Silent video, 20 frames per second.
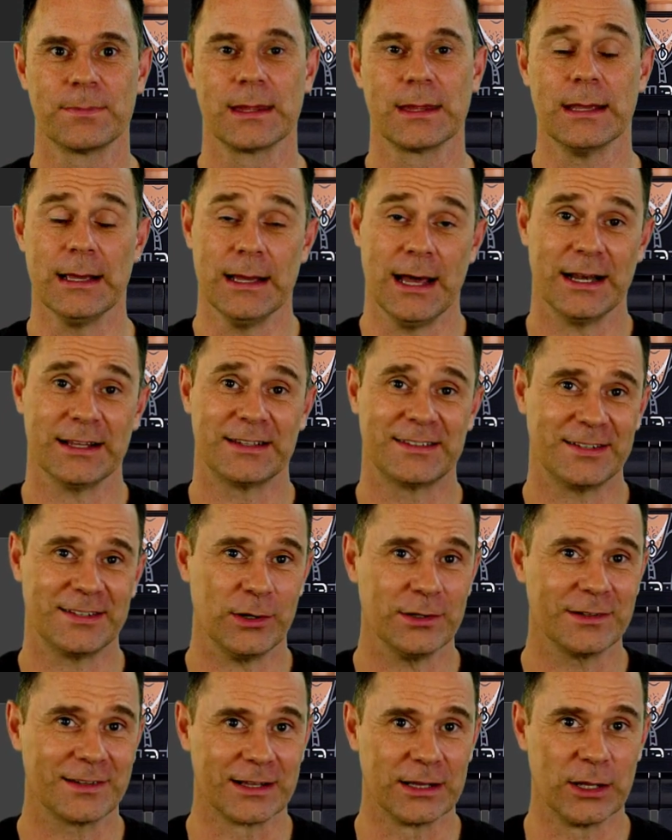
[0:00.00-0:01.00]
And it
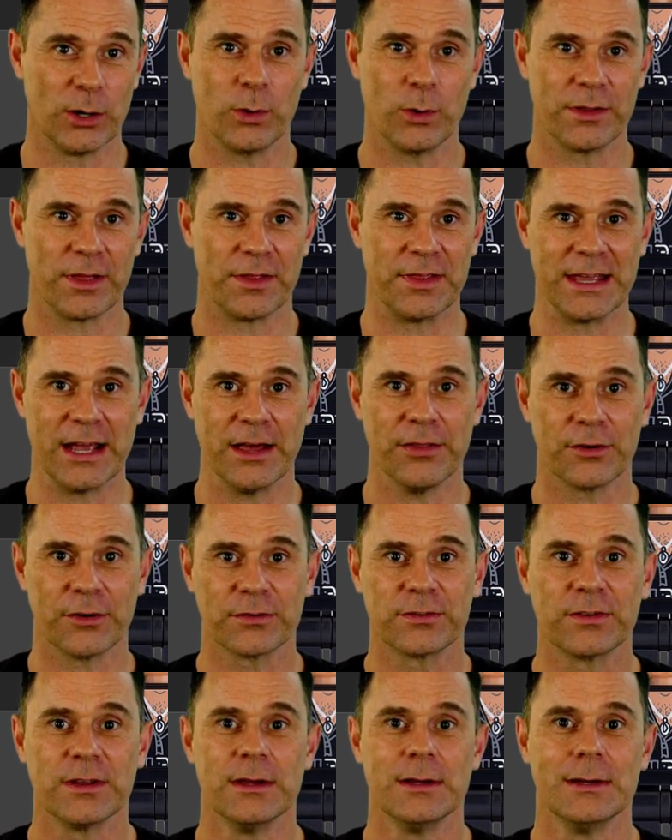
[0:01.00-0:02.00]
sounds lower than the
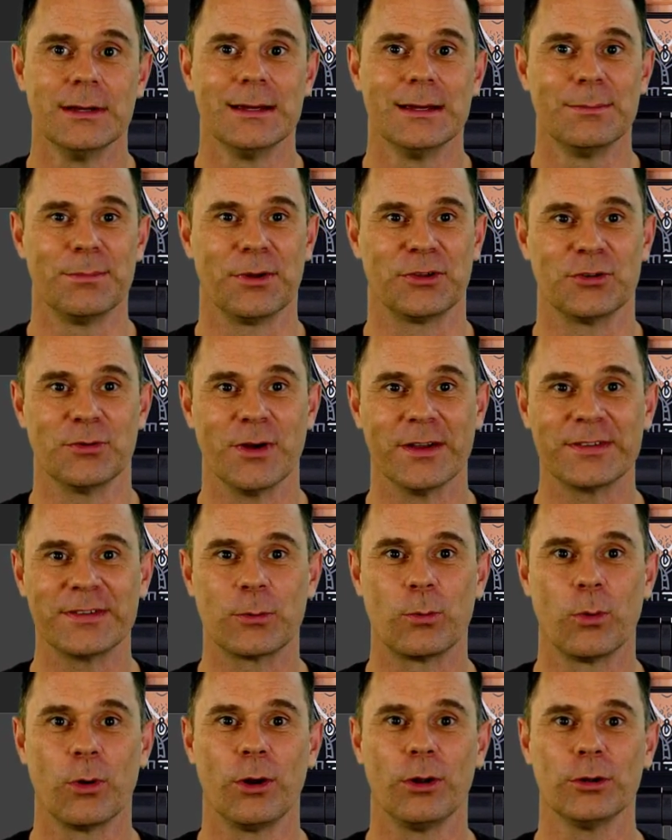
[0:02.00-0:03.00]
others, but Jurassic
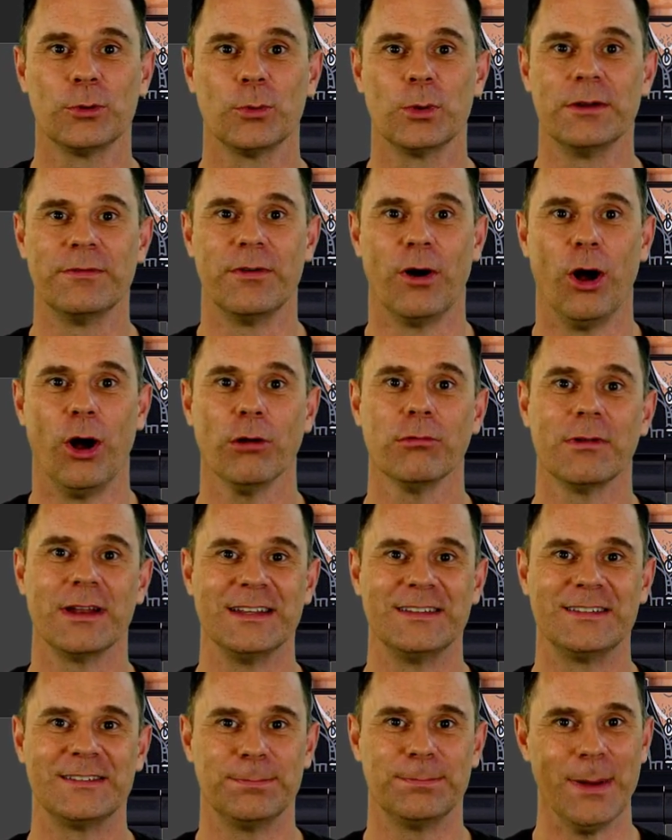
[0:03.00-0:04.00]
World would have already
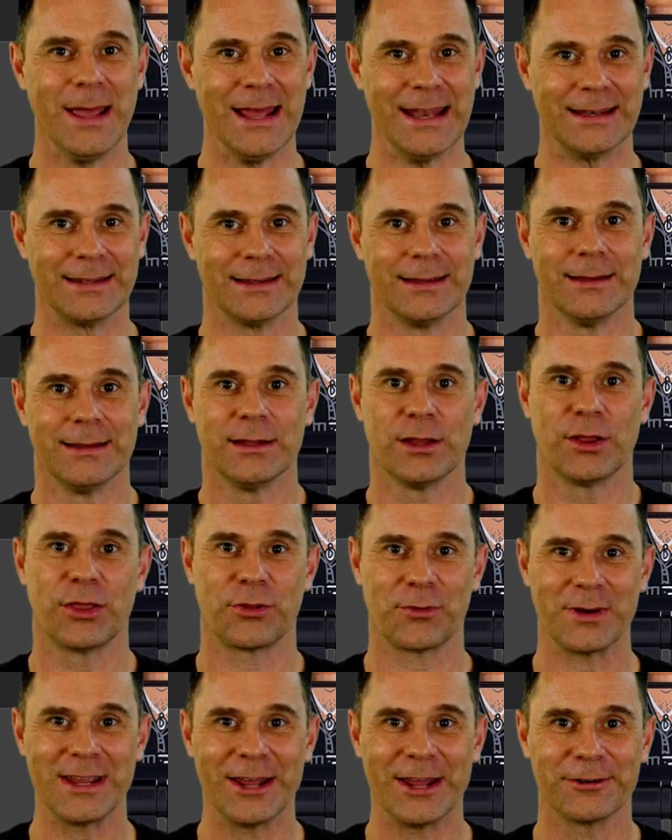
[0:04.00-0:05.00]
spent
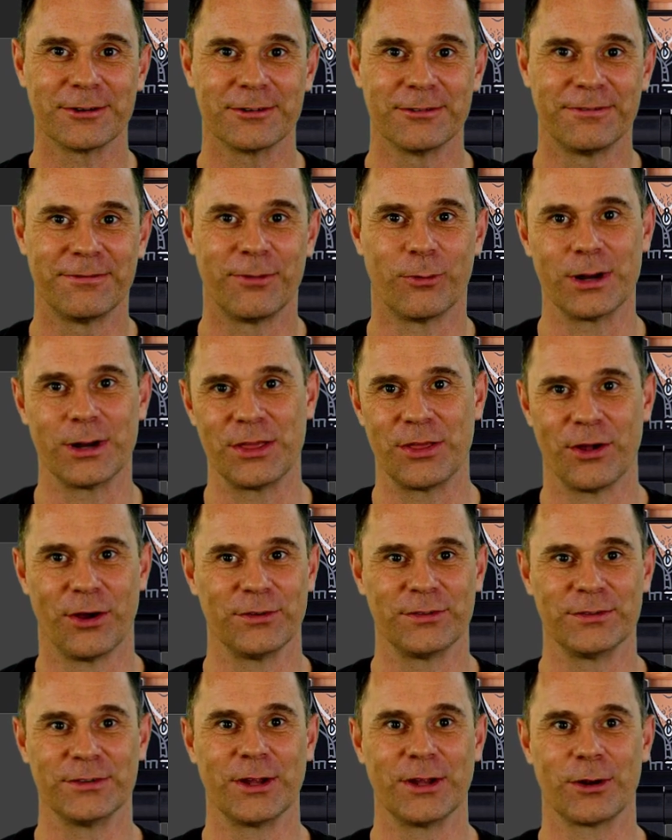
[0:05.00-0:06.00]

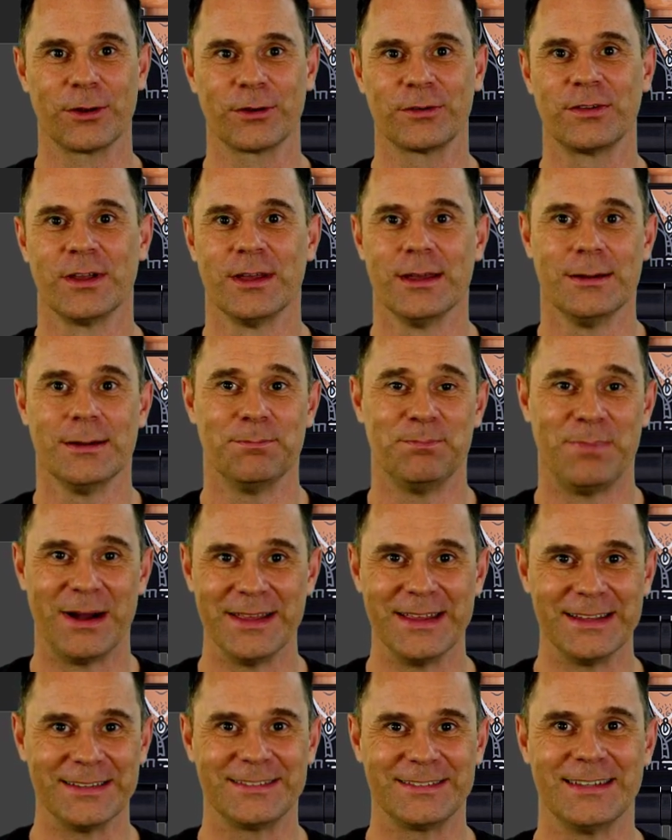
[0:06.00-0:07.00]
$340,000 by
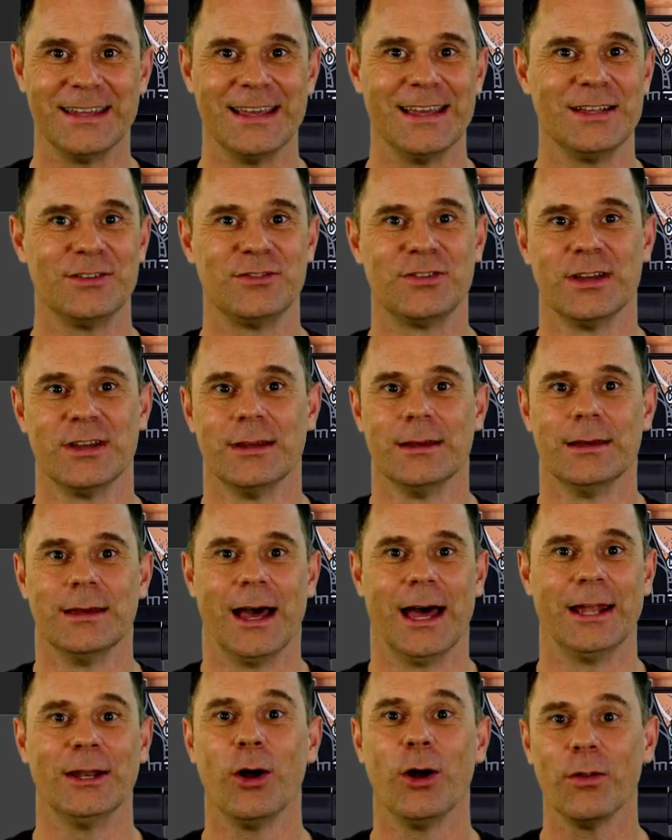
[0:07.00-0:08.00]
this stage,
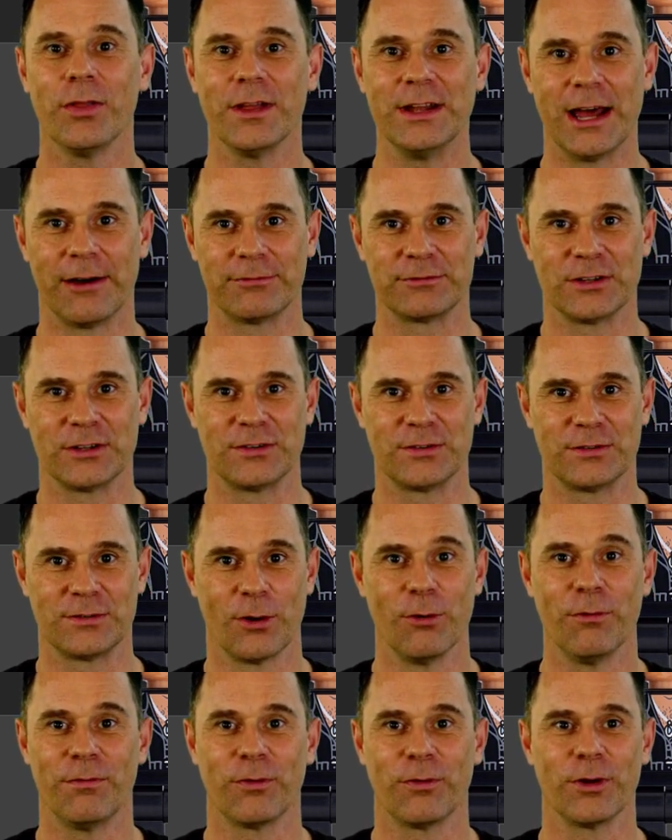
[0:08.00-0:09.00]
and all they'd have to show
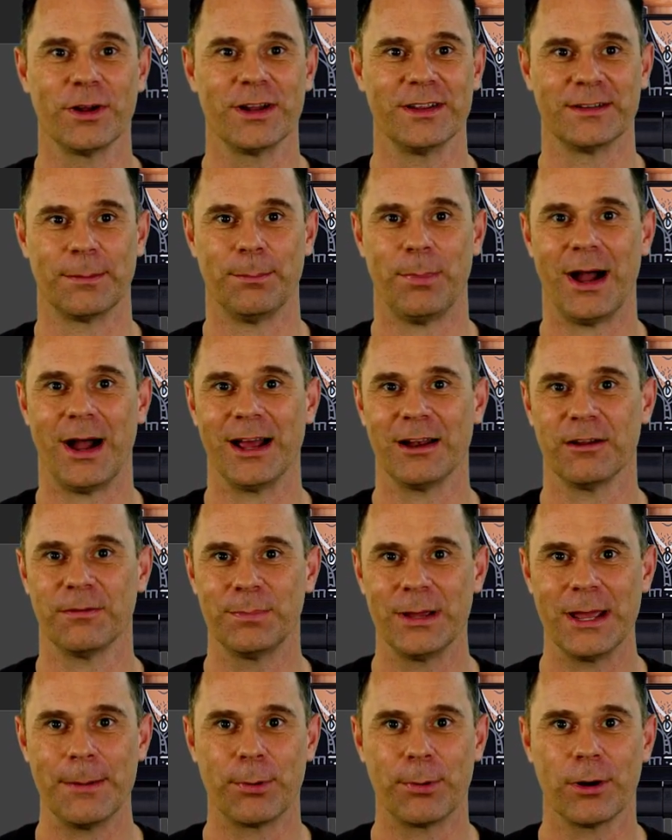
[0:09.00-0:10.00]
for it is a pile of
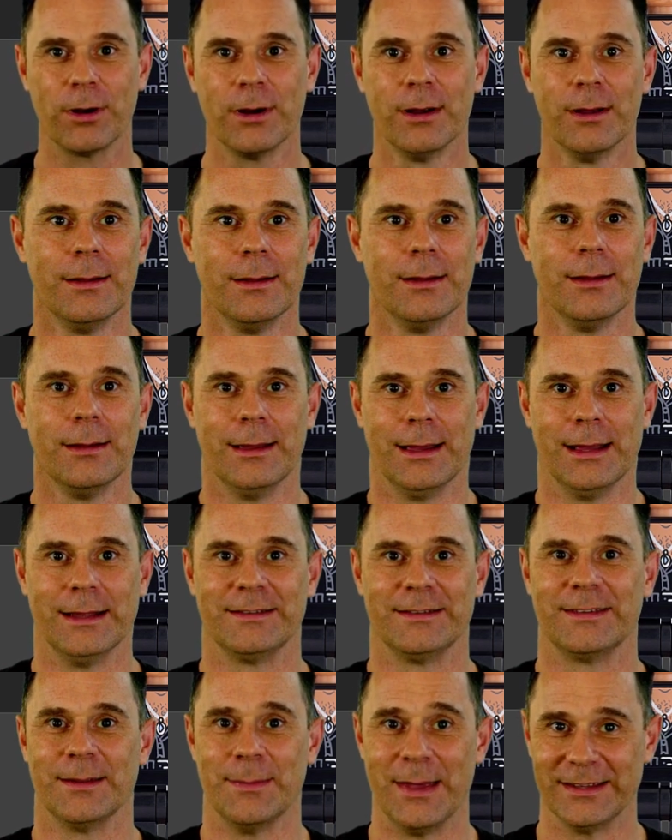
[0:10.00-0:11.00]
paper and
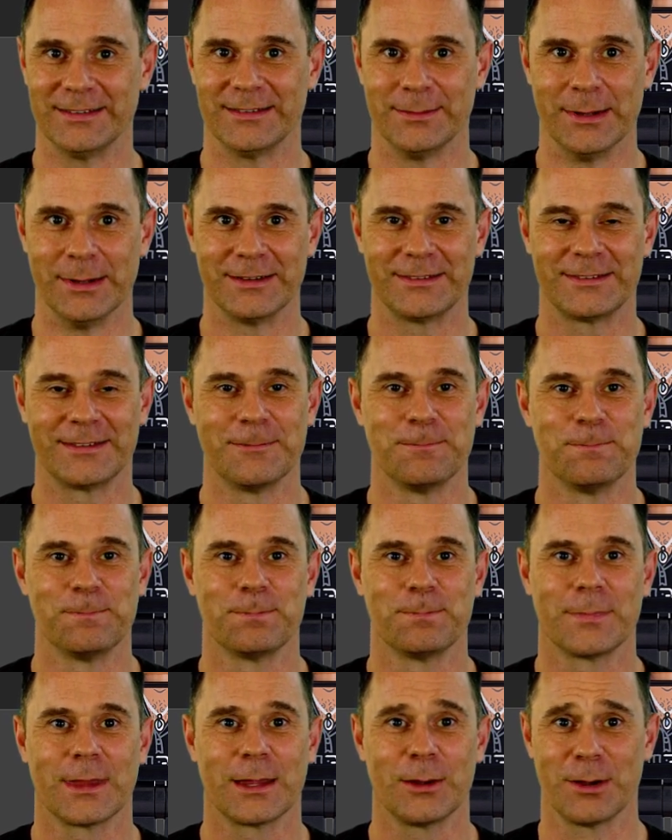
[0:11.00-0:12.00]
some estimates.
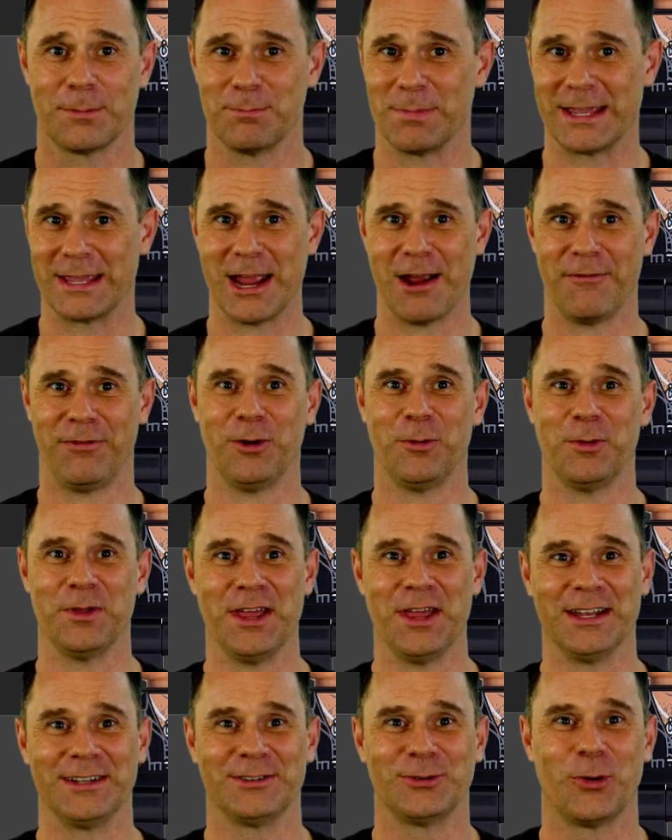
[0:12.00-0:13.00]
Be careful with
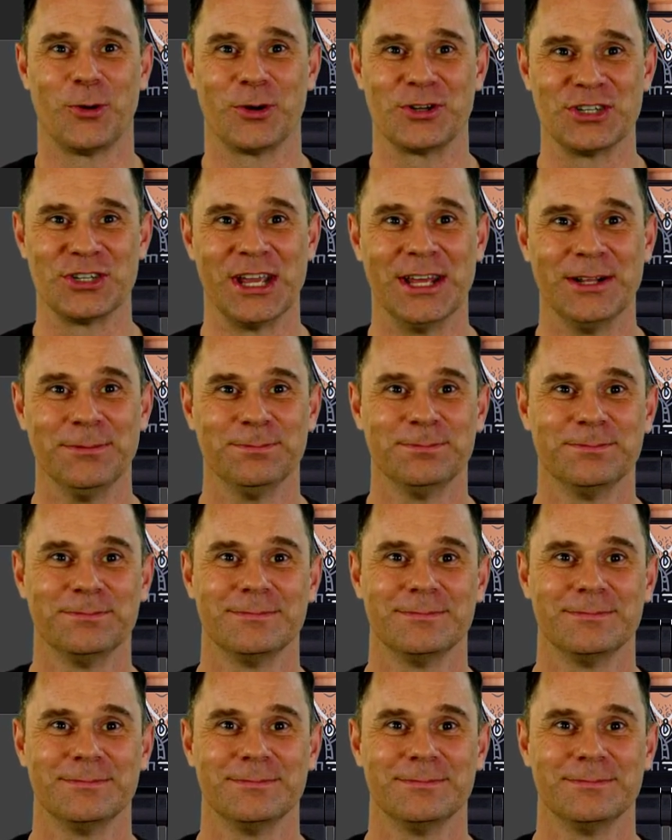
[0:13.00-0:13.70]
that torch, Shane.